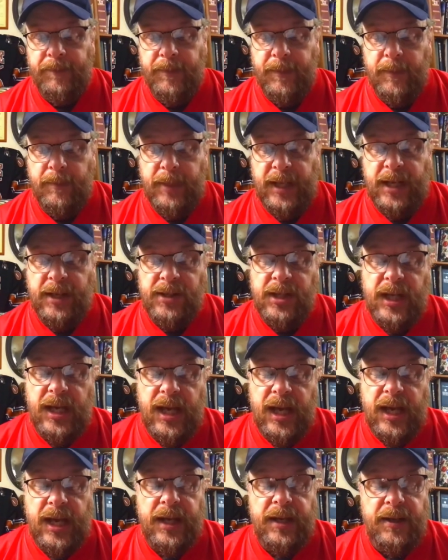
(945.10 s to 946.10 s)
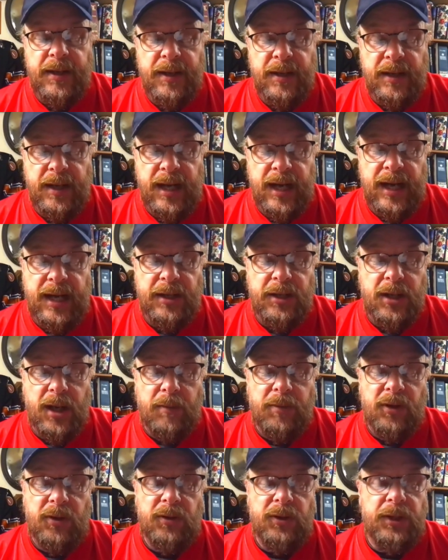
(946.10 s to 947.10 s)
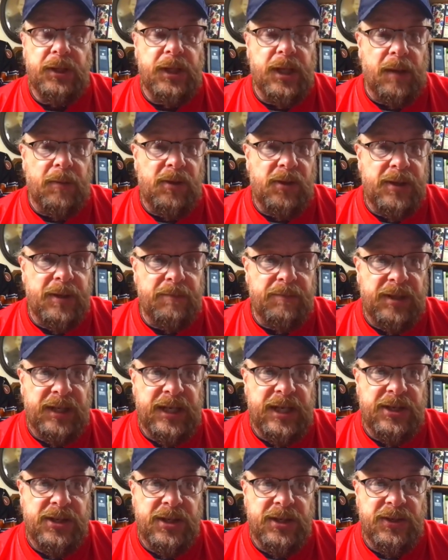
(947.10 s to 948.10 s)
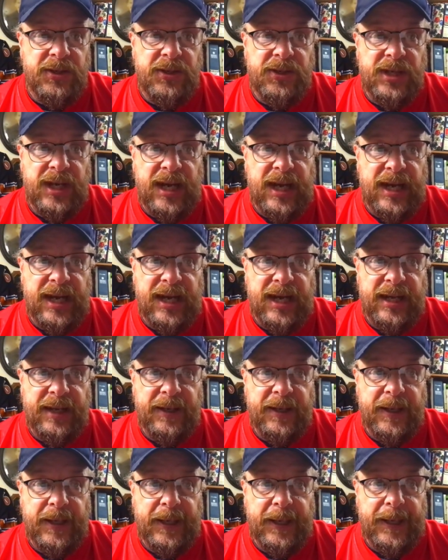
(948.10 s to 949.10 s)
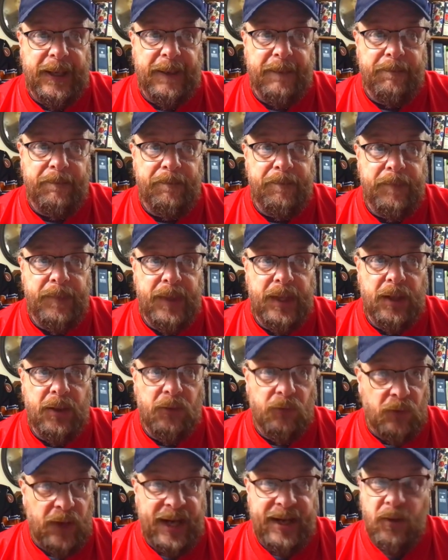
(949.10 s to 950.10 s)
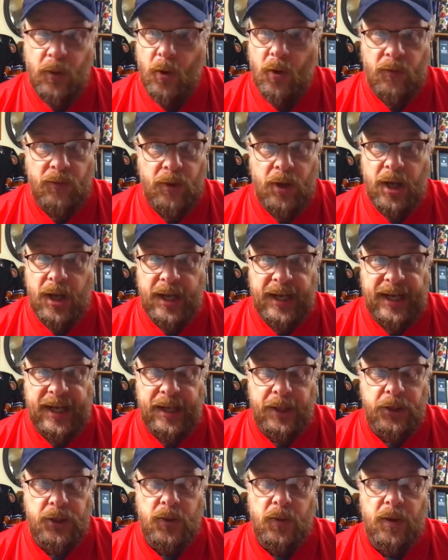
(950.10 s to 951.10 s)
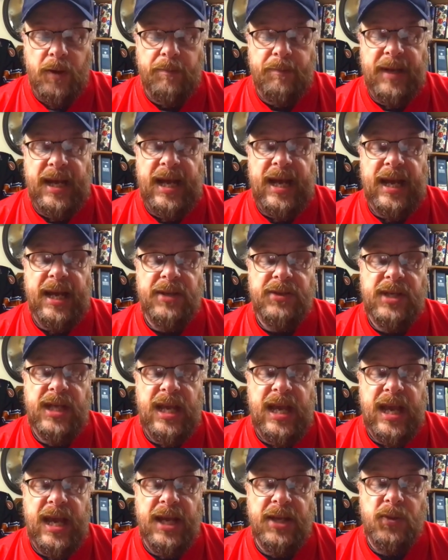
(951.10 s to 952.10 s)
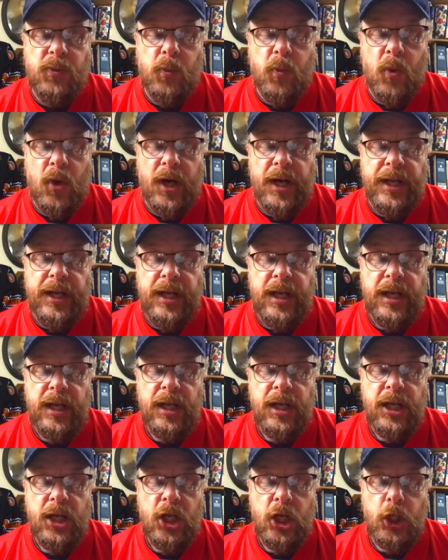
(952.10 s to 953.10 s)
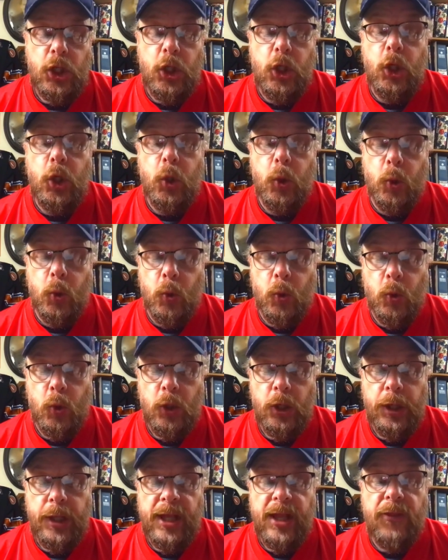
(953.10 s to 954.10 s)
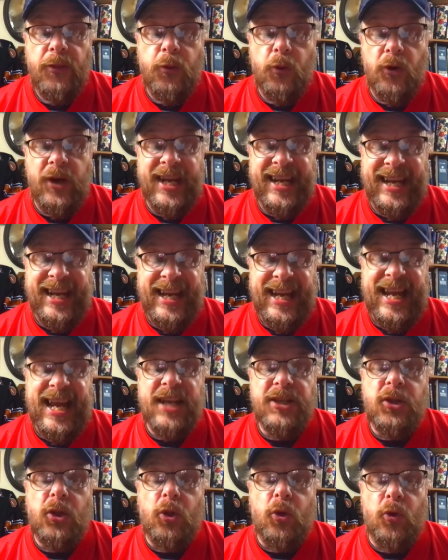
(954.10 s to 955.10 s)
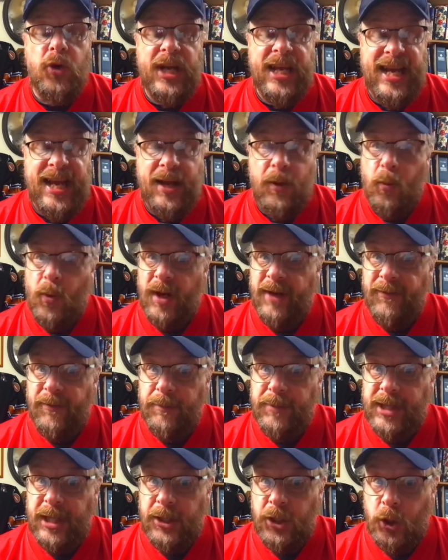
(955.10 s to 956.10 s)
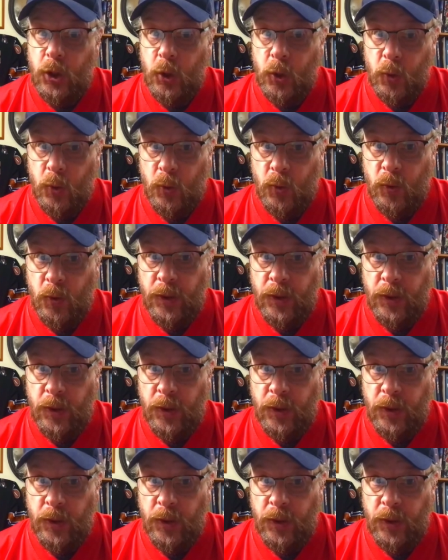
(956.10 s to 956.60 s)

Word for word: Because again, on double completions on right or wrong on short pass, he has 1, 2, 3. He has 3, and one of them's at 2.